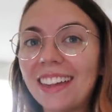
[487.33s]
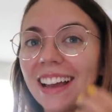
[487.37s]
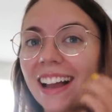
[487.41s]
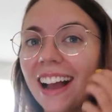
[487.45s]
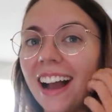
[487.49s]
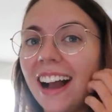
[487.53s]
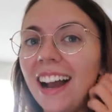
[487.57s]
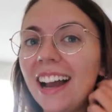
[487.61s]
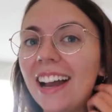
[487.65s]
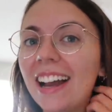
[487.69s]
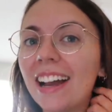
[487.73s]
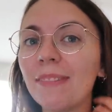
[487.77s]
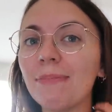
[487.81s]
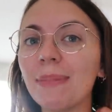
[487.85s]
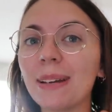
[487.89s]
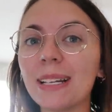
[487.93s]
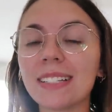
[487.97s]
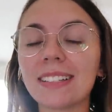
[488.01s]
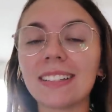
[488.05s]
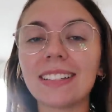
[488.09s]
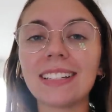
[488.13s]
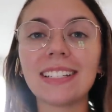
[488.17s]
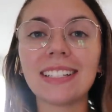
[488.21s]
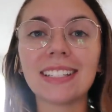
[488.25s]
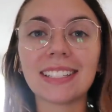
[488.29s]
Like I had
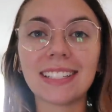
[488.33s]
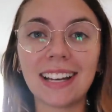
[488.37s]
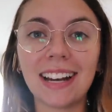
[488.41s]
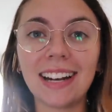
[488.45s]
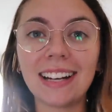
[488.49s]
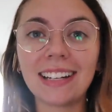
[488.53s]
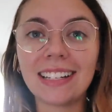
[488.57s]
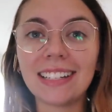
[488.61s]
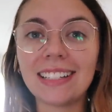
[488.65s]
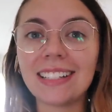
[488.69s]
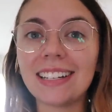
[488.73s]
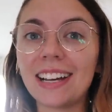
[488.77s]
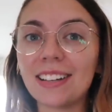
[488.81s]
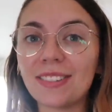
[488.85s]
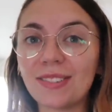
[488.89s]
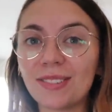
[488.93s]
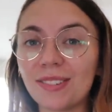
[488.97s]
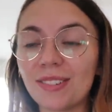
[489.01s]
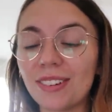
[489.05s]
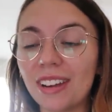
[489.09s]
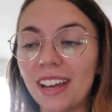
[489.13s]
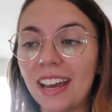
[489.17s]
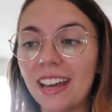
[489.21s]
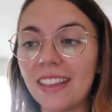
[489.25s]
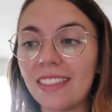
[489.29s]
basically decided
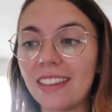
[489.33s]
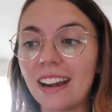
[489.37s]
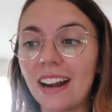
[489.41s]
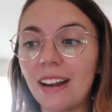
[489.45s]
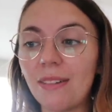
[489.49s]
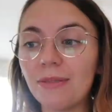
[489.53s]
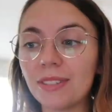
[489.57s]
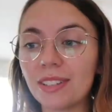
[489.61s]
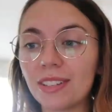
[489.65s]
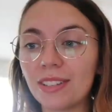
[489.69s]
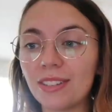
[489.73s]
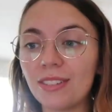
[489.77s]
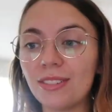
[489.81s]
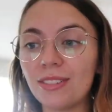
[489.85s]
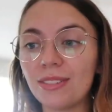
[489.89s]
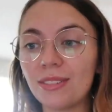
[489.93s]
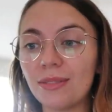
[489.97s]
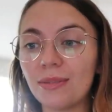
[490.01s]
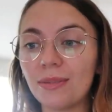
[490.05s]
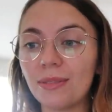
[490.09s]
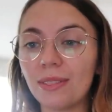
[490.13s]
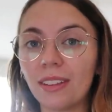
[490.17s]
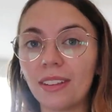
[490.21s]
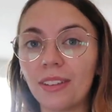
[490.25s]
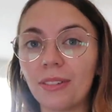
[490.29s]
yesterday that I was gonna
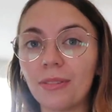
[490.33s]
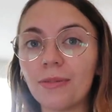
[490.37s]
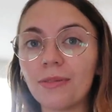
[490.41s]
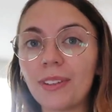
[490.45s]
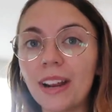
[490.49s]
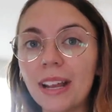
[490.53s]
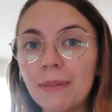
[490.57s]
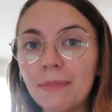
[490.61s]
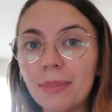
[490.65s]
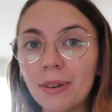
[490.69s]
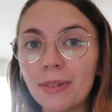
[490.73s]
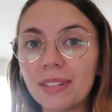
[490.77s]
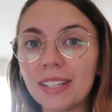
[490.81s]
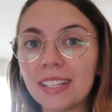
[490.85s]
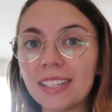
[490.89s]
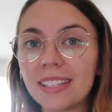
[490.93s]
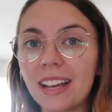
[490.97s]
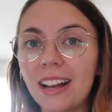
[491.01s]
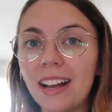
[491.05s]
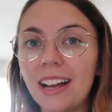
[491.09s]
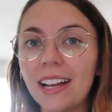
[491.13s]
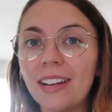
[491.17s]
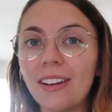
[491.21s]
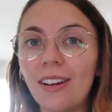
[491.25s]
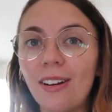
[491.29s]
do the little rainbow
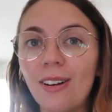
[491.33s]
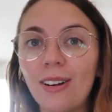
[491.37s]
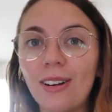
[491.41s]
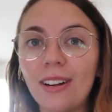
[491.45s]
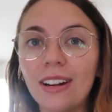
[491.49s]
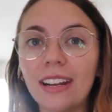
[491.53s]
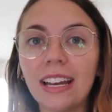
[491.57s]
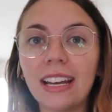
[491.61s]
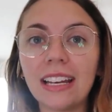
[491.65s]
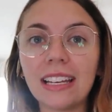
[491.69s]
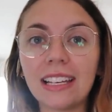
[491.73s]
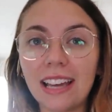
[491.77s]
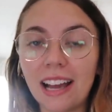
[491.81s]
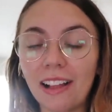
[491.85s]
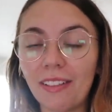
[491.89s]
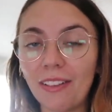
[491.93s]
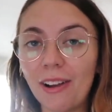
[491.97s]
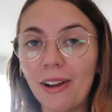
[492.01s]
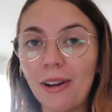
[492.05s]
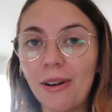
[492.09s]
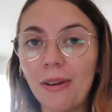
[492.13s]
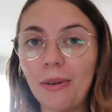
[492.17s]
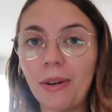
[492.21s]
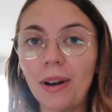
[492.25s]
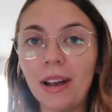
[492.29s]
design on a
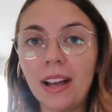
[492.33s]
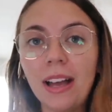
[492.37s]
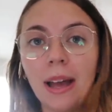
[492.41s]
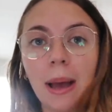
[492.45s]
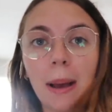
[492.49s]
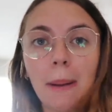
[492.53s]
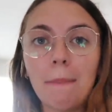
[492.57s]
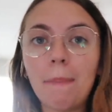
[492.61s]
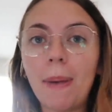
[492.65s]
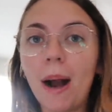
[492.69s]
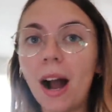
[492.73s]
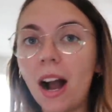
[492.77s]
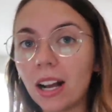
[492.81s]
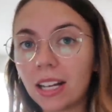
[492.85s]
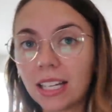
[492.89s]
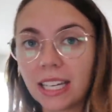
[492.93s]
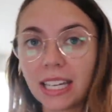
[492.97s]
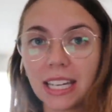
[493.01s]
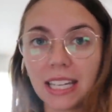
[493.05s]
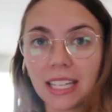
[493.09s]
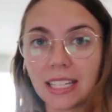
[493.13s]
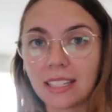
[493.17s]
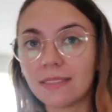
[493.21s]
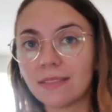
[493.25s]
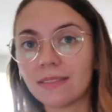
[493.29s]
yellow
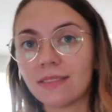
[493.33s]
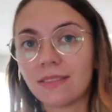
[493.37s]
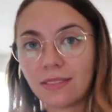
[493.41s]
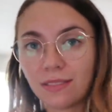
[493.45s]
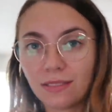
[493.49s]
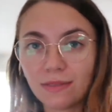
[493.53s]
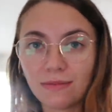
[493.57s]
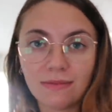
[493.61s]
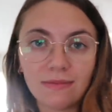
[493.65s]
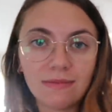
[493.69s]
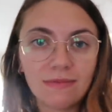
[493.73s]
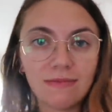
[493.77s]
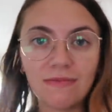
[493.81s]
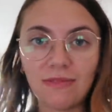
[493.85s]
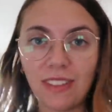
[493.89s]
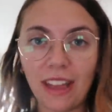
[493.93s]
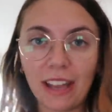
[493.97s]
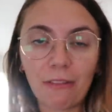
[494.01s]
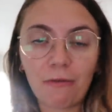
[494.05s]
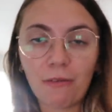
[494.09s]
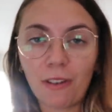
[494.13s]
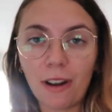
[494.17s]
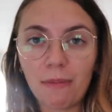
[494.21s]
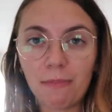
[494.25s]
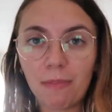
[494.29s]
pocket,
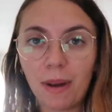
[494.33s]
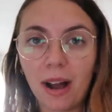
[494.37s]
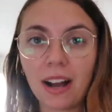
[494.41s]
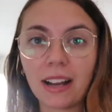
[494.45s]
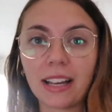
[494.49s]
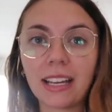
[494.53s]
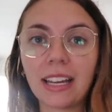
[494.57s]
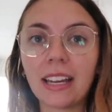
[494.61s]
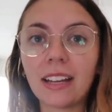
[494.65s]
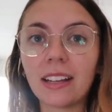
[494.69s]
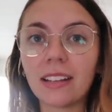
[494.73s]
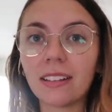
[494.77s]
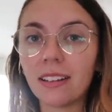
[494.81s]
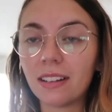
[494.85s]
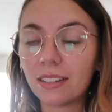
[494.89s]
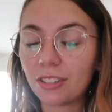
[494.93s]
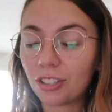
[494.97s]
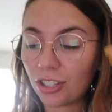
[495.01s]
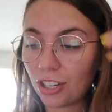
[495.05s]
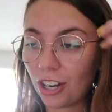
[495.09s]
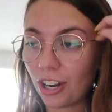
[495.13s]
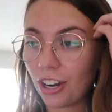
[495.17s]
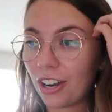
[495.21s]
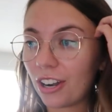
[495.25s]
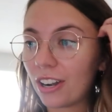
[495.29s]
like front pocket
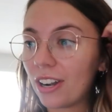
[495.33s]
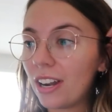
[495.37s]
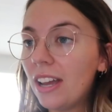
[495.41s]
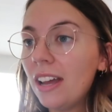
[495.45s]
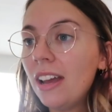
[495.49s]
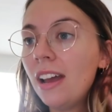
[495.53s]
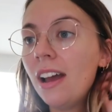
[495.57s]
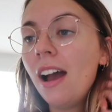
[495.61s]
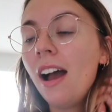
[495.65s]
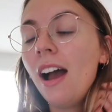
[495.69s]
shirt.